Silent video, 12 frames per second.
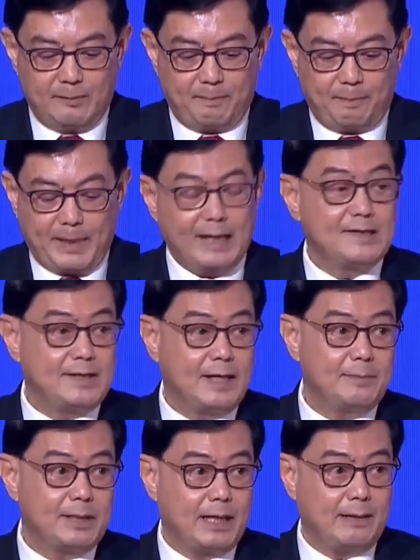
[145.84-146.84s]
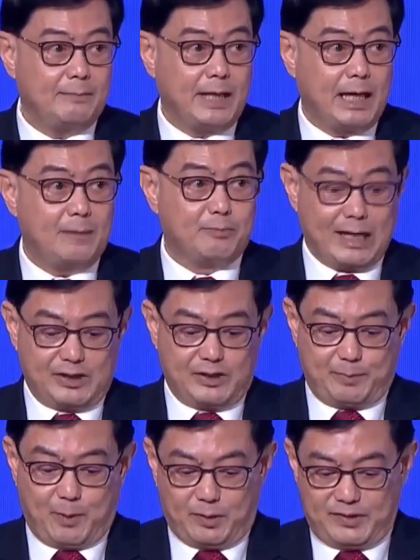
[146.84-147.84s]
At the same time, there are bright
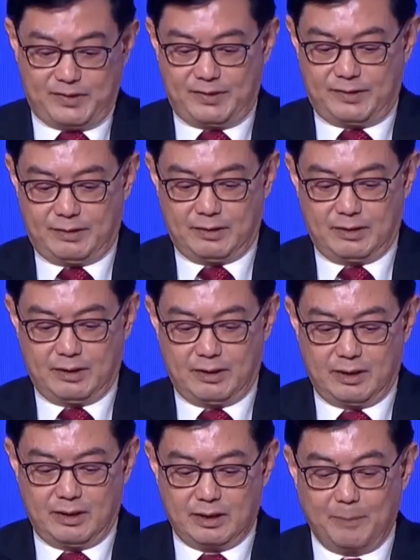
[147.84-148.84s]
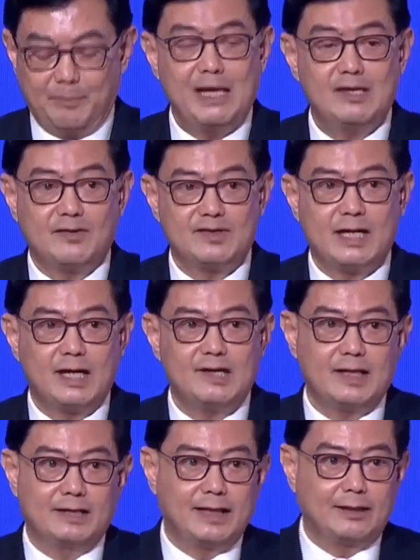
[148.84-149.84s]
spots. The pace of science
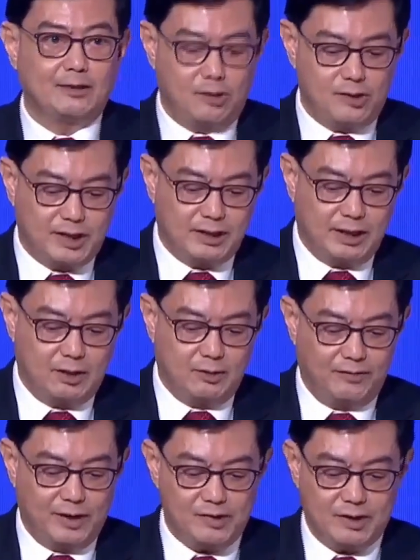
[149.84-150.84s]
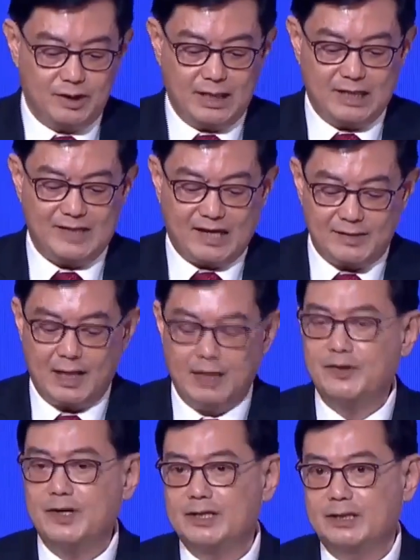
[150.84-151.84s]
and technological innovation has
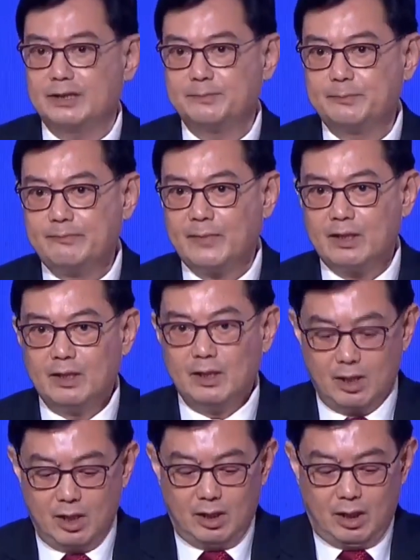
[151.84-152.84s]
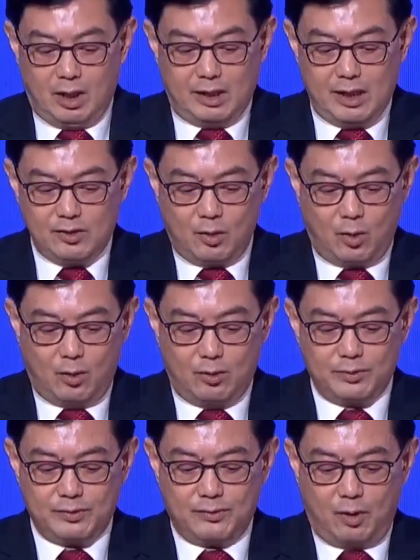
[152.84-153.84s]
accelerated. This
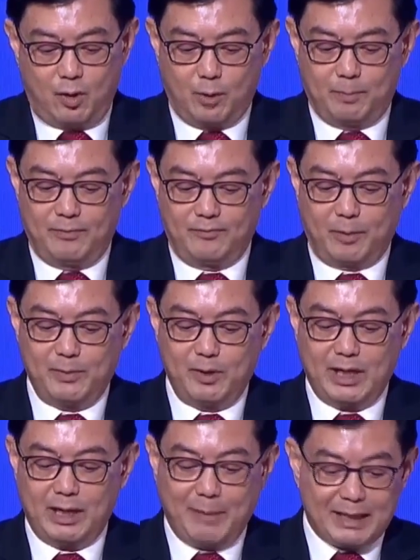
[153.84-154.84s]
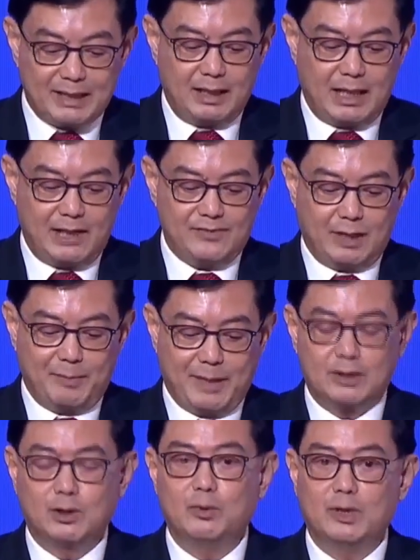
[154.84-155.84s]
holds hope for building better lives and a
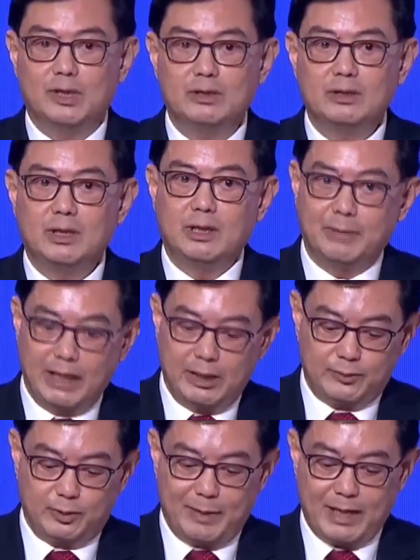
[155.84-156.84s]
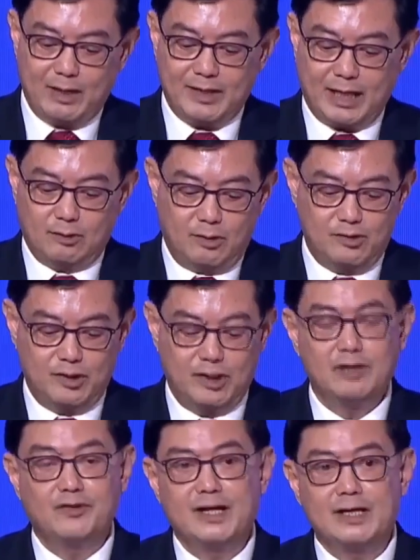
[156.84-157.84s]
better world, be it through biotechnology,
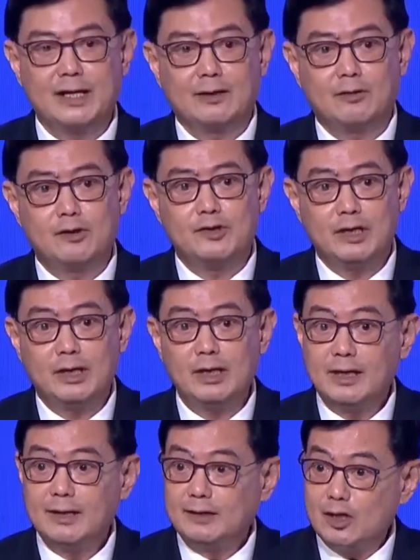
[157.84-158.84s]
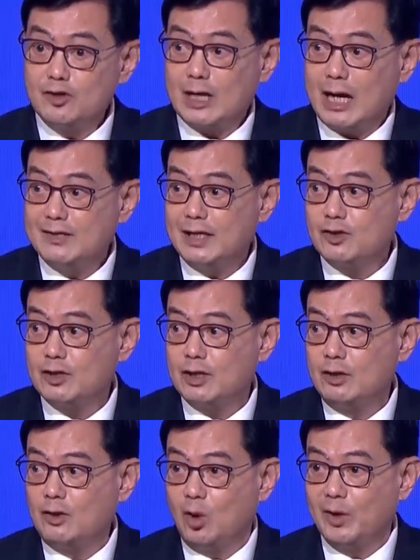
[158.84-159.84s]
green technology,
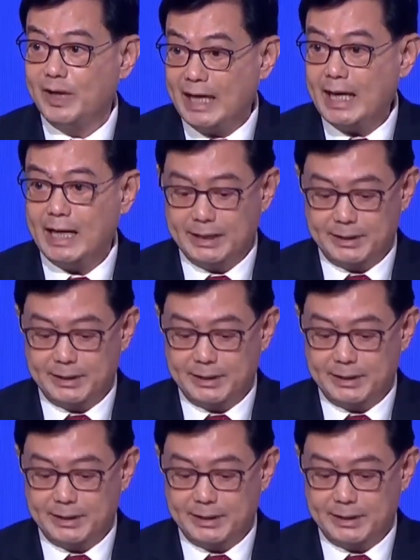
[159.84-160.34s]
digitalization, or AI.